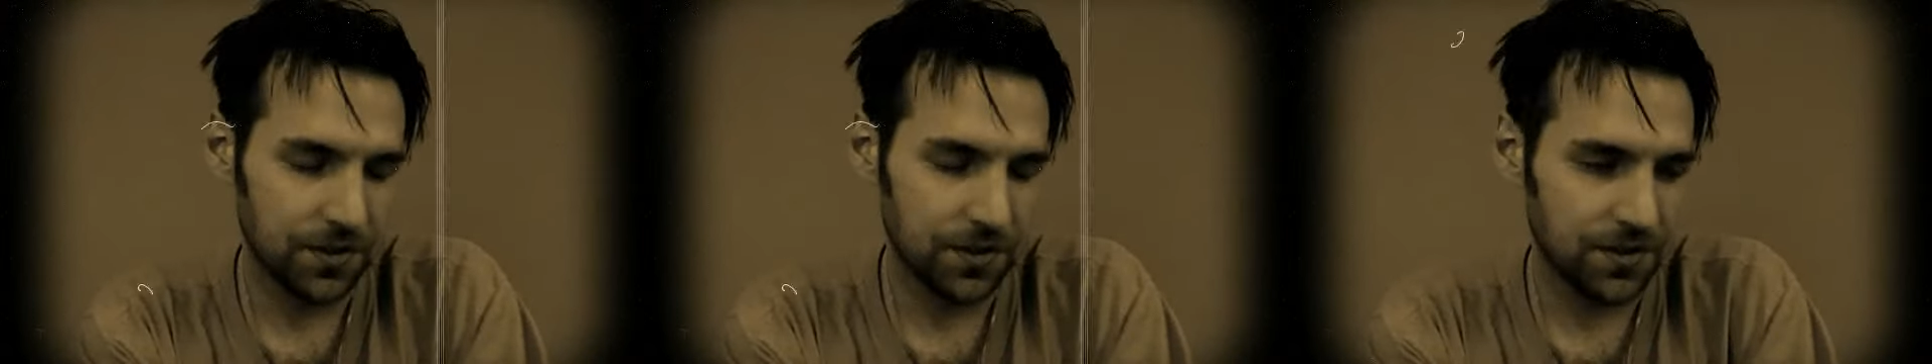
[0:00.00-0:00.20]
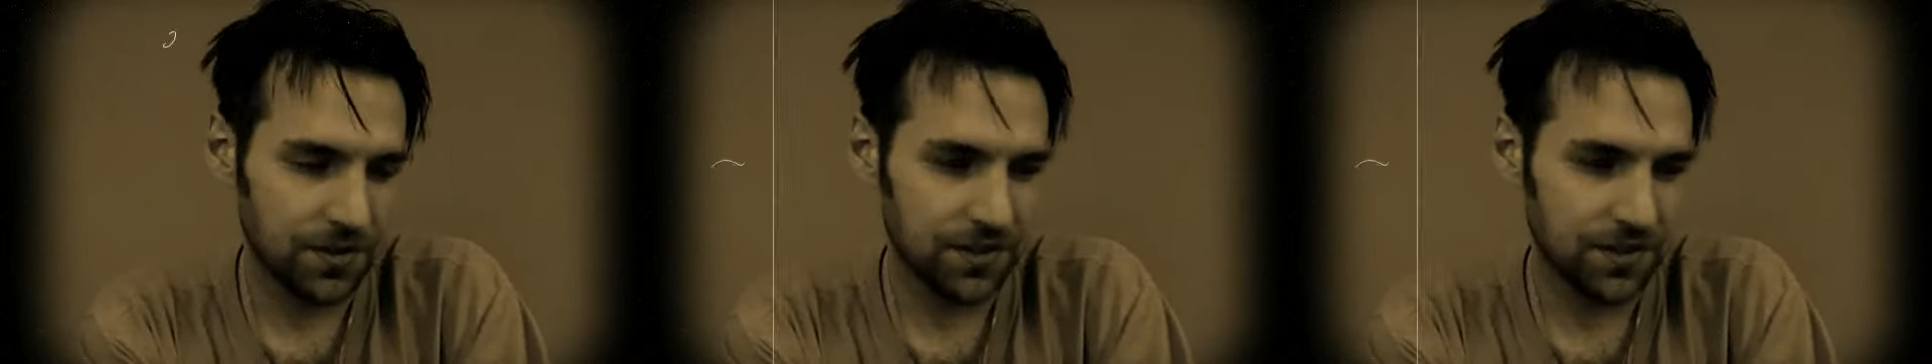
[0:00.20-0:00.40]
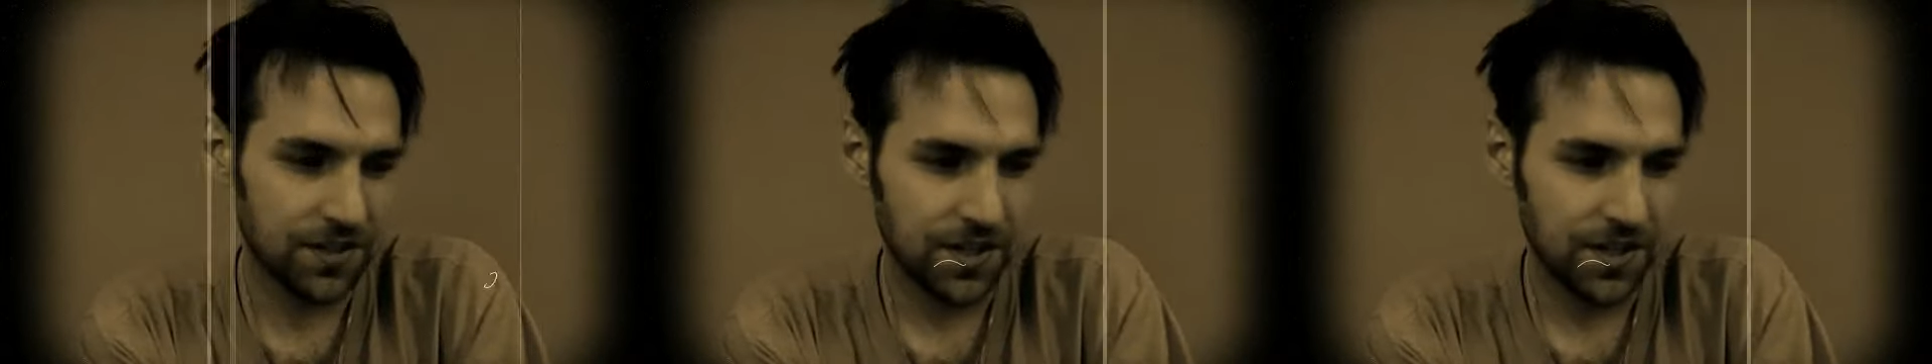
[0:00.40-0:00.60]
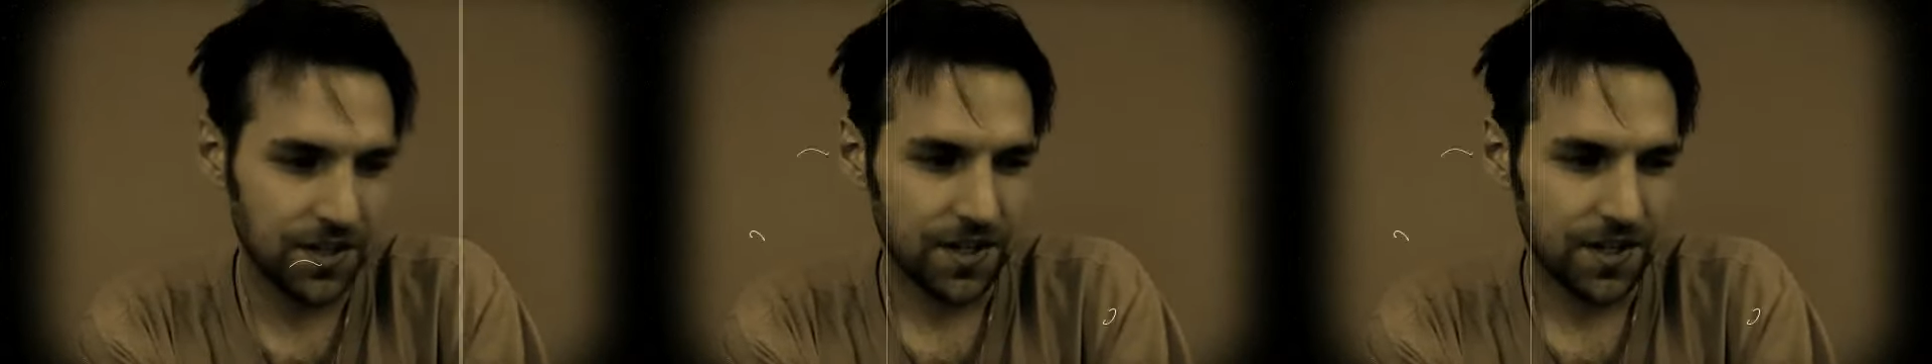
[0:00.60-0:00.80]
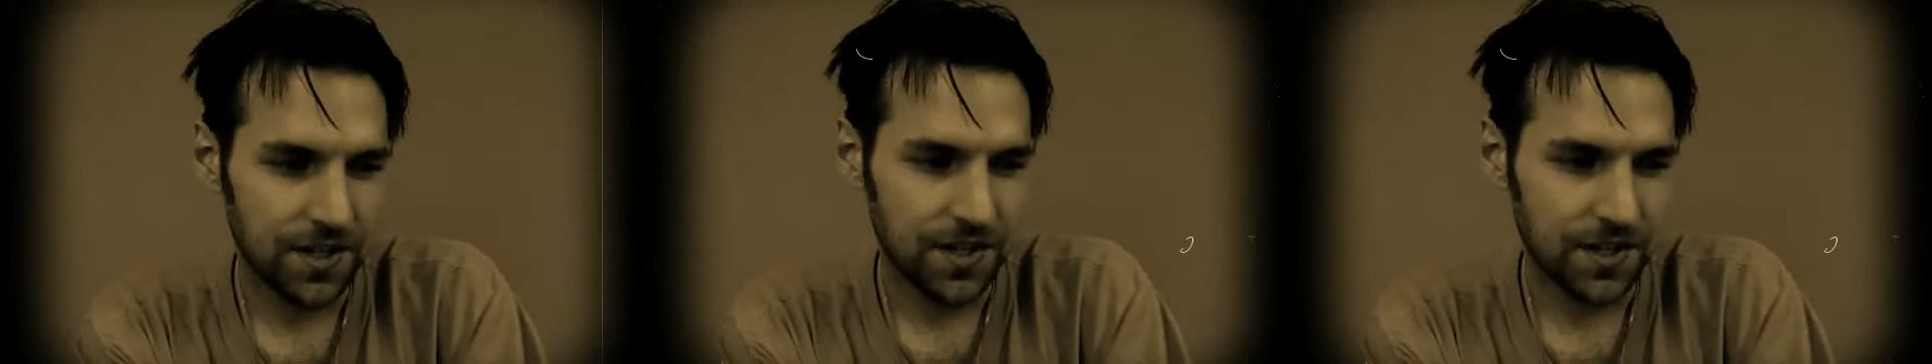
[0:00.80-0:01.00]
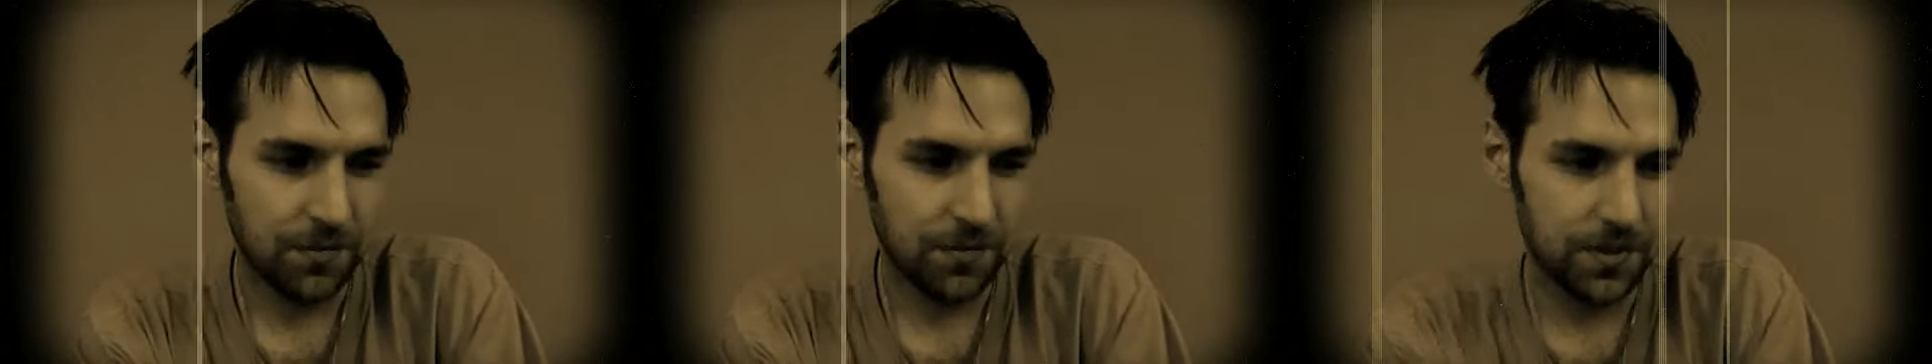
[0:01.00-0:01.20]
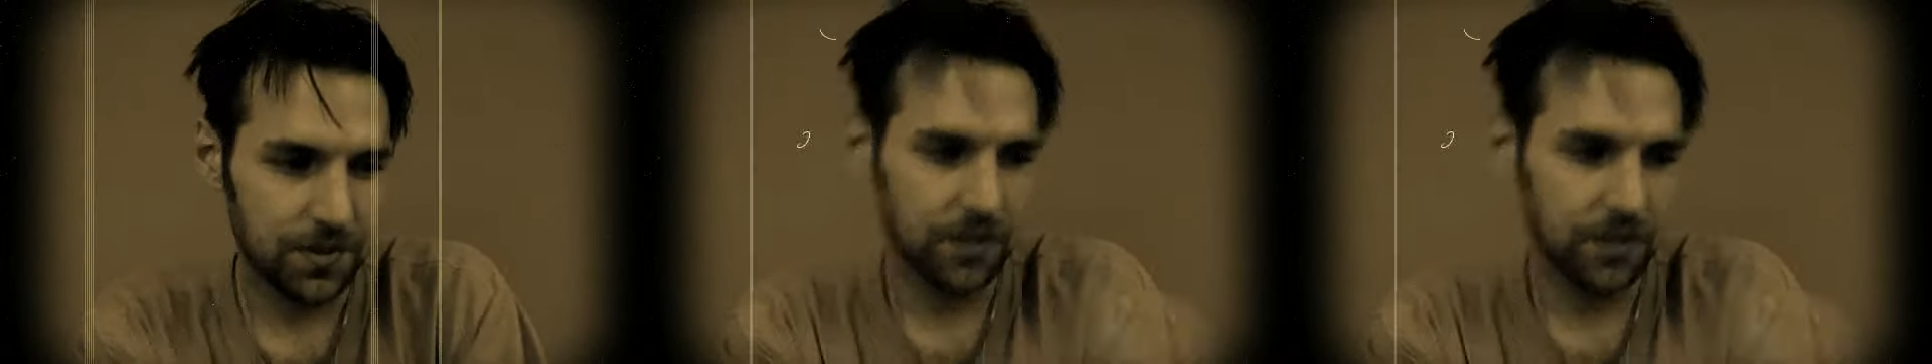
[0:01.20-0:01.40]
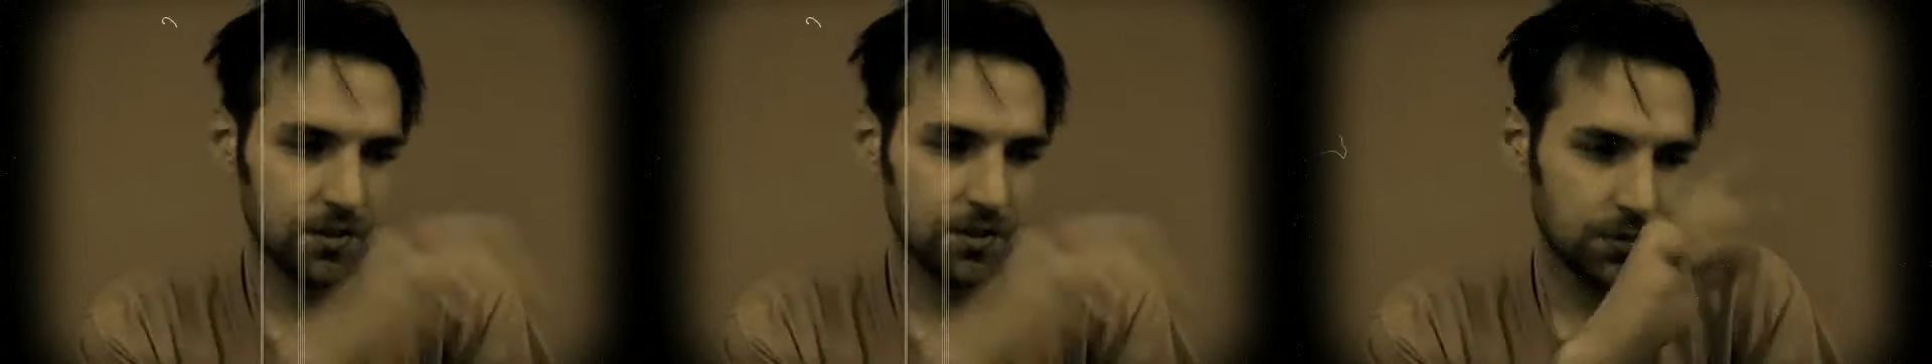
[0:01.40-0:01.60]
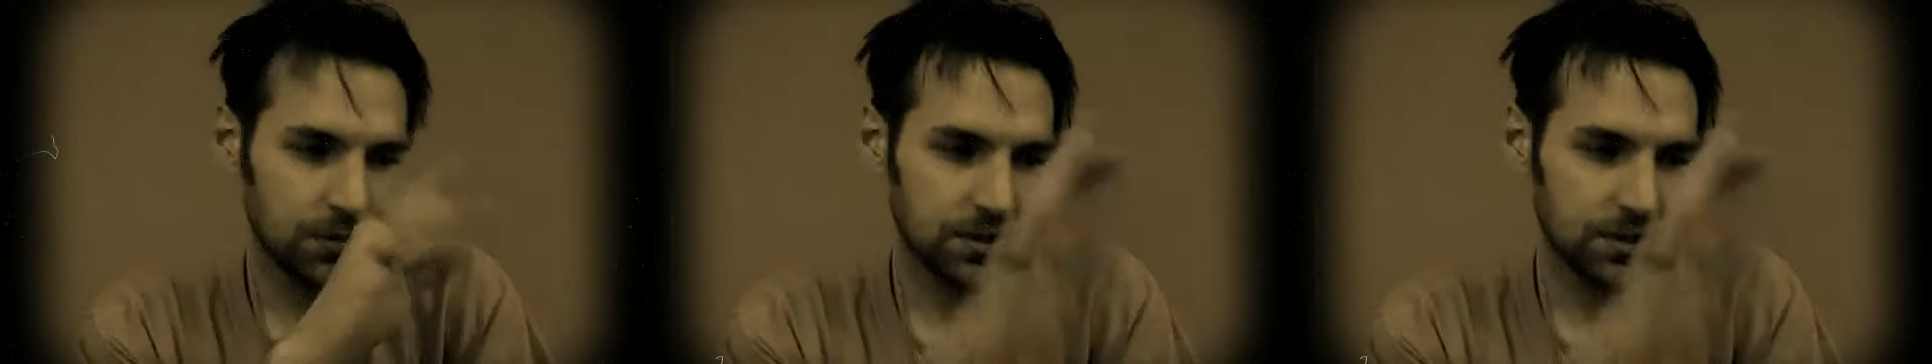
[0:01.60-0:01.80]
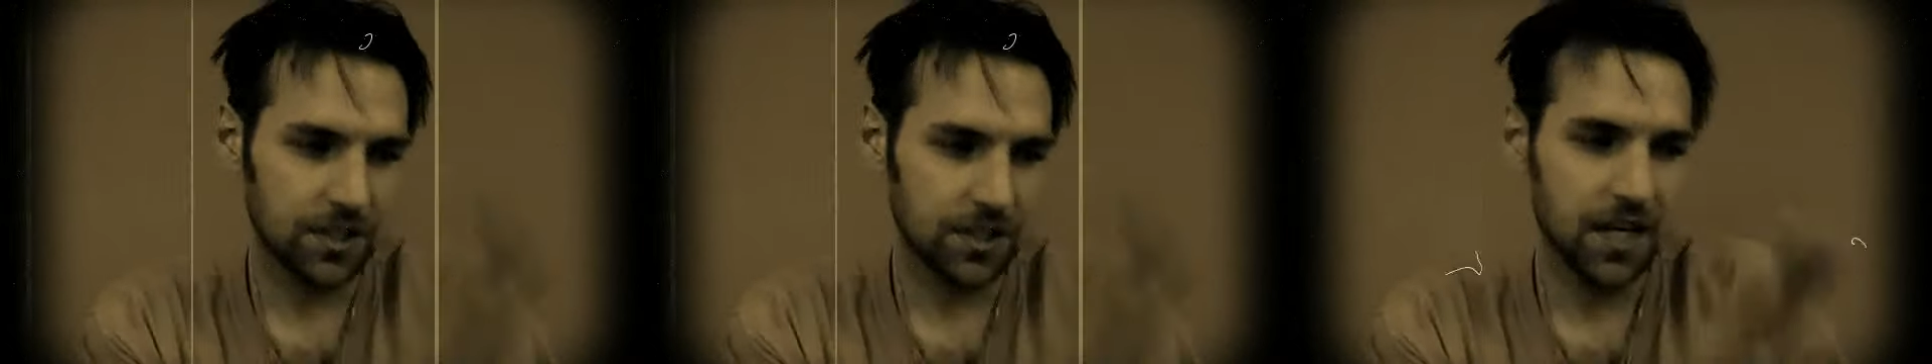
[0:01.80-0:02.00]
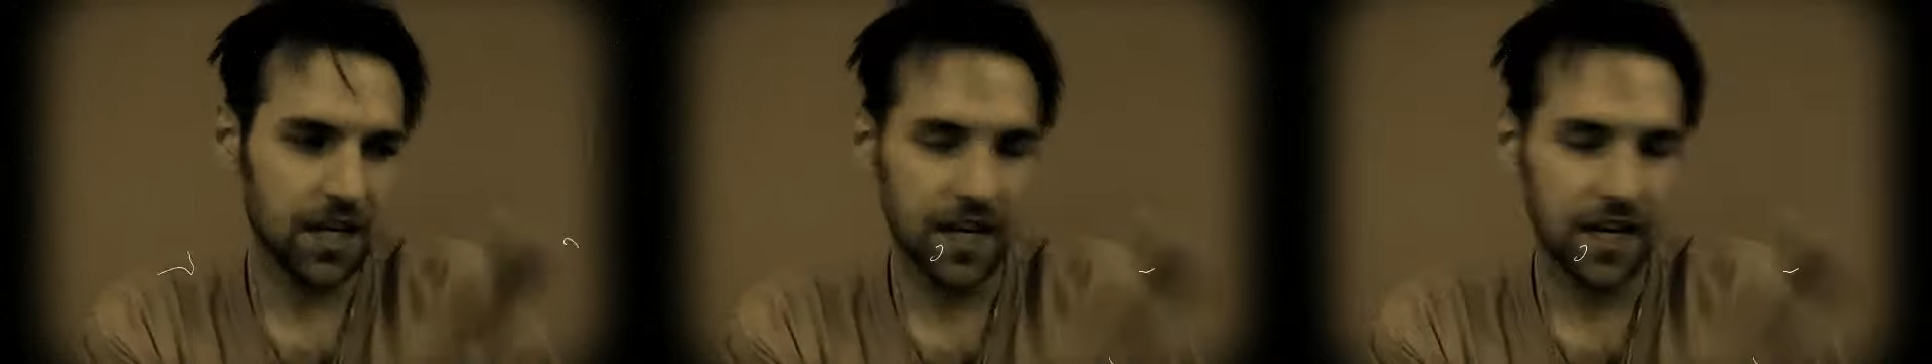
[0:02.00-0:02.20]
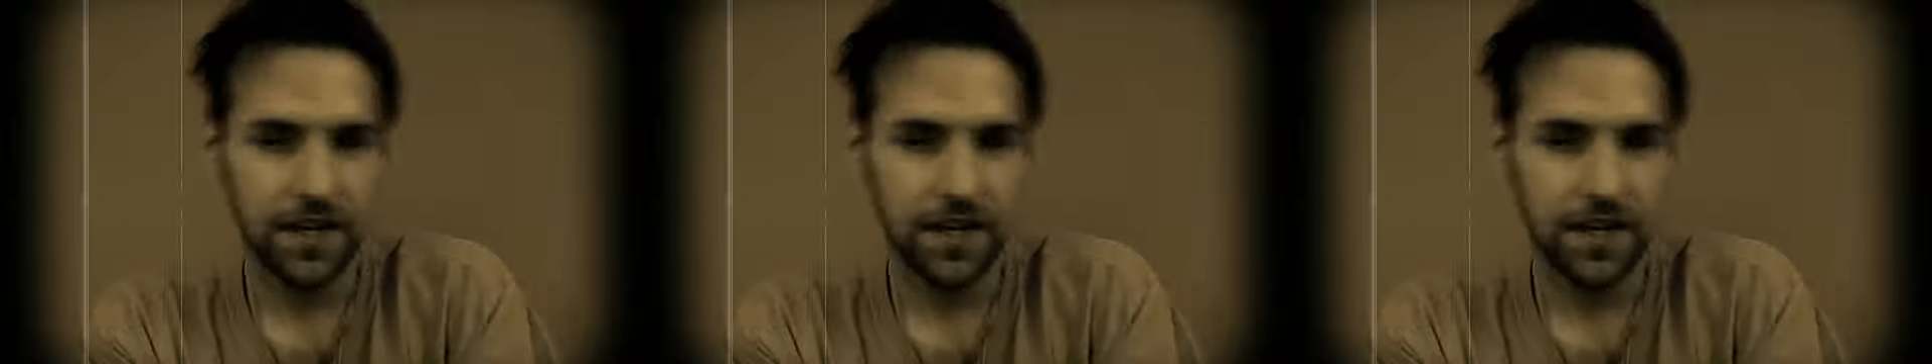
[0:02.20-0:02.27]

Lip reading: Christian. Douglas Wilson lied.